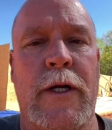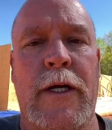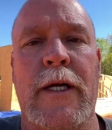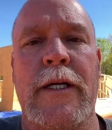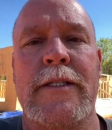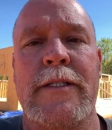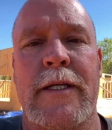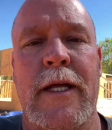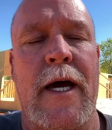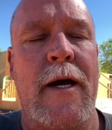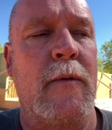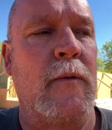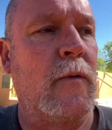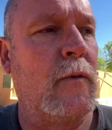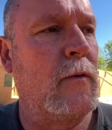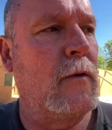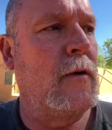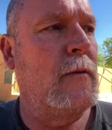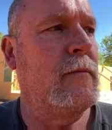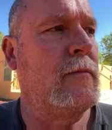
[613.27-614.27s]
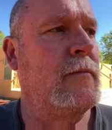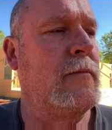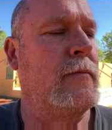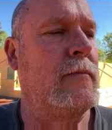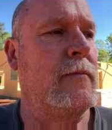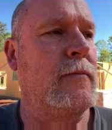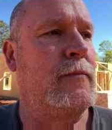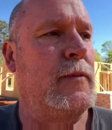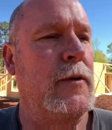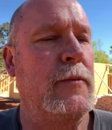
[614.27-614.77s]
gets that warm,
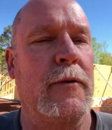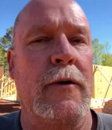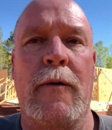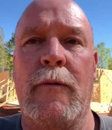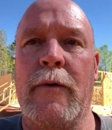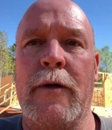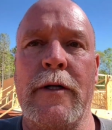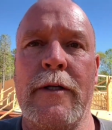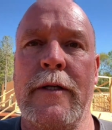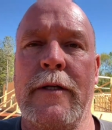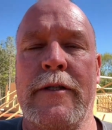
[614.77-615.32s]
people don't want it.